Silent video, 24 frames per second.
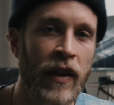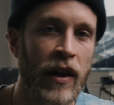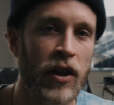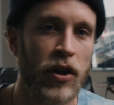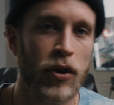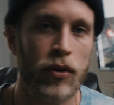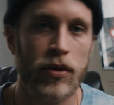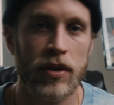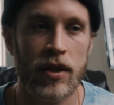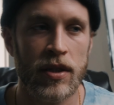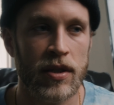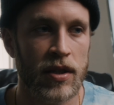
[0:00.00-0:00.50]
that
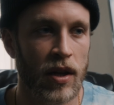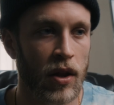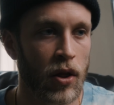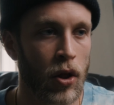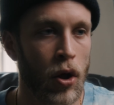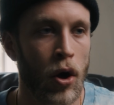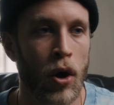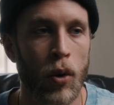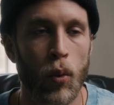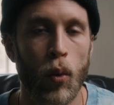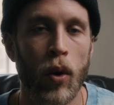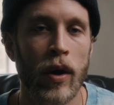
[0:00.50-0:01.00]
uses a
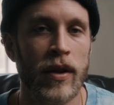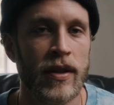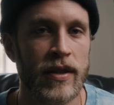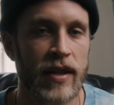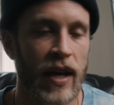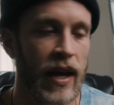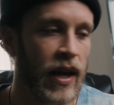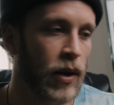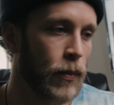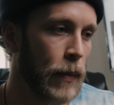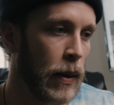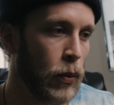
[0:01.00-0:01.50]
long one
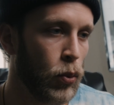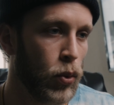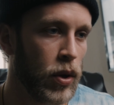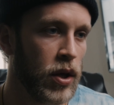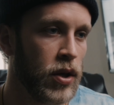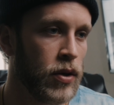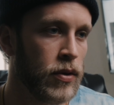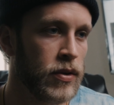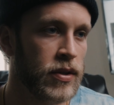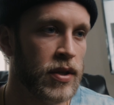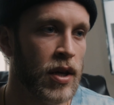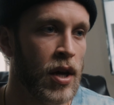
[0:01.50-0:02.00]
take. Maybe we
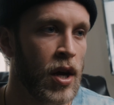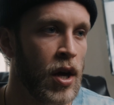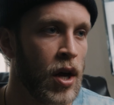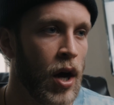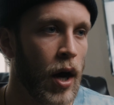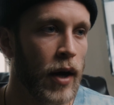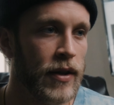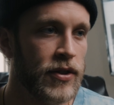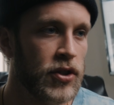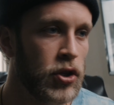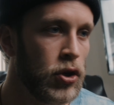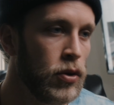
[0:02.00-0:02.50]
use
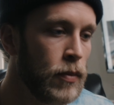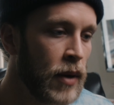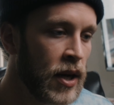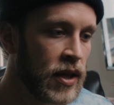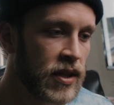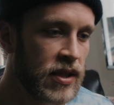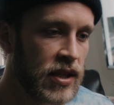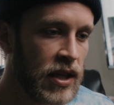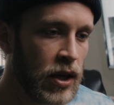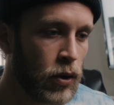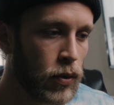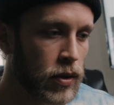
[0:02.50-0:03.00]
a 2-minute
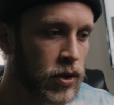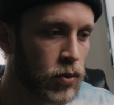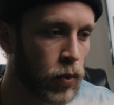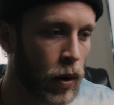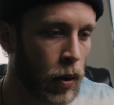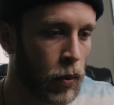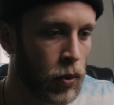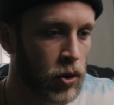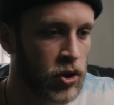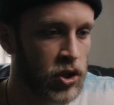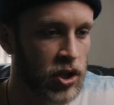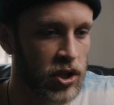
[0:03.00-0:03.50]
sequence where
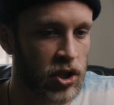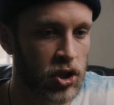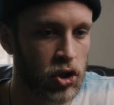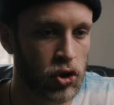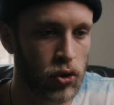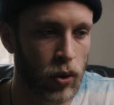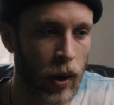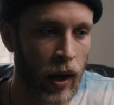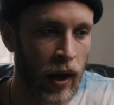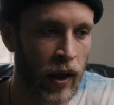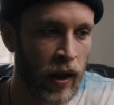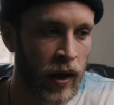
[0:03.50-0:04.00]
we're just
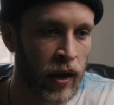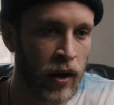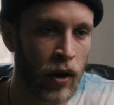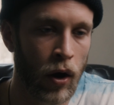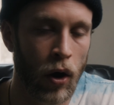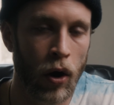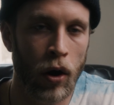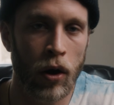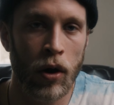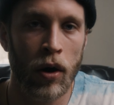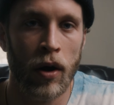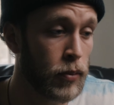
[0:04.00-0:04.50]
trailing
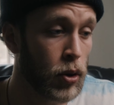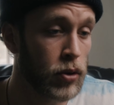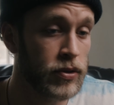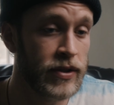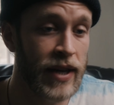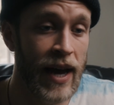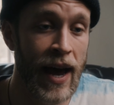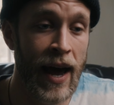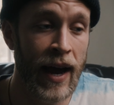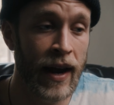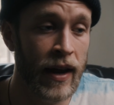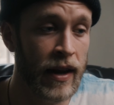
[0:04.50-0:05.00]
our
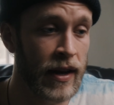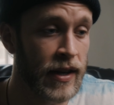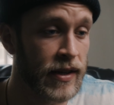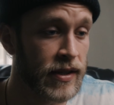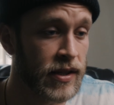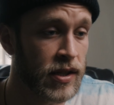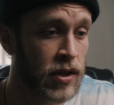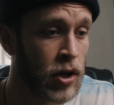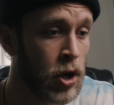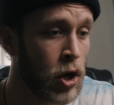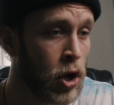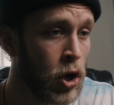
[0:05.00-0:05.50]

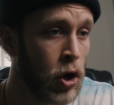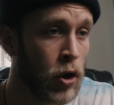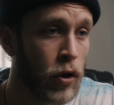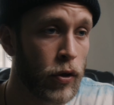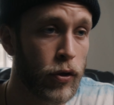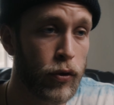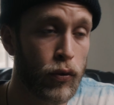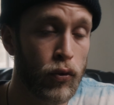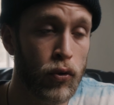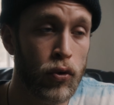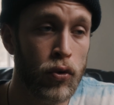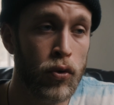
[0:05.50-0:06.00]
protagonist
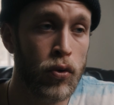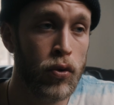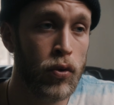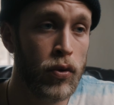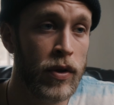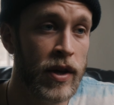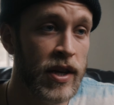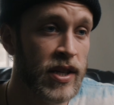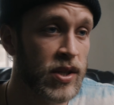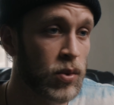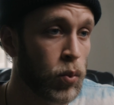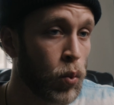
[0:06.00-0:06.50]
through
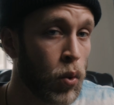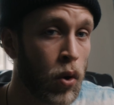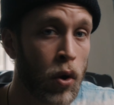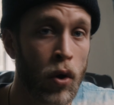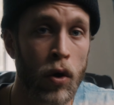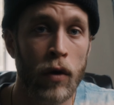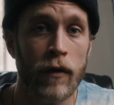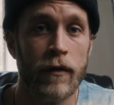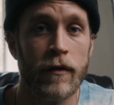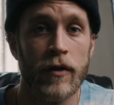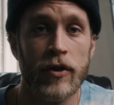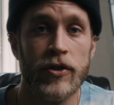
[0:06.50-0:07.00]
this
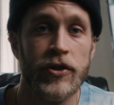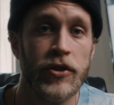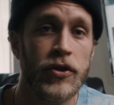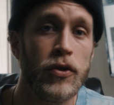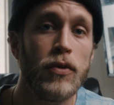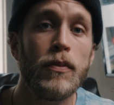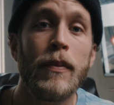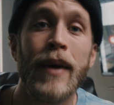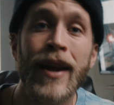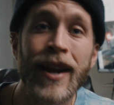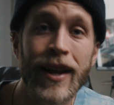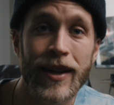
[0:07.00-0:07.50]
world for 2
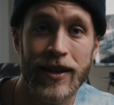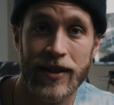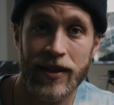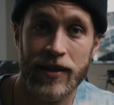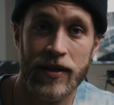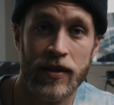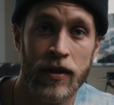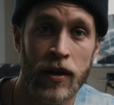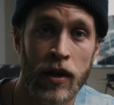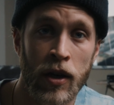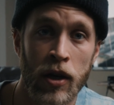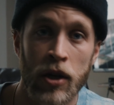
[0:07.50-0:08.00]

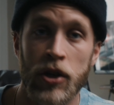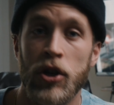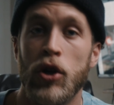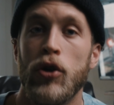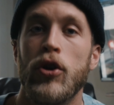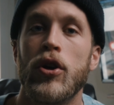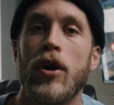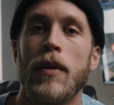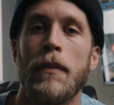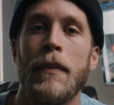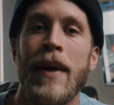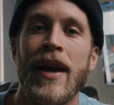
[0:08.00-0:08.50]
minutes. You know,
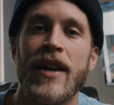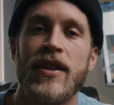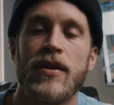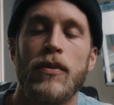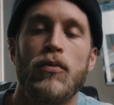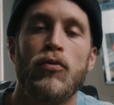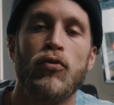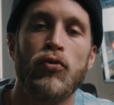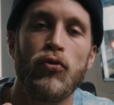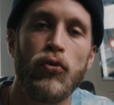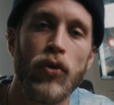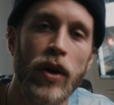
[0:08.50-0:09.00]
you can make
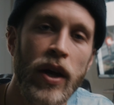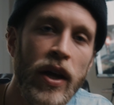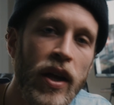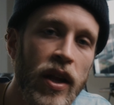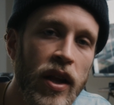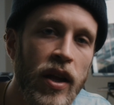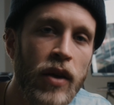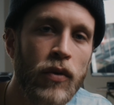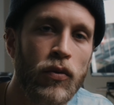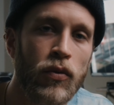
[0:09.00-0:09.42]
some really,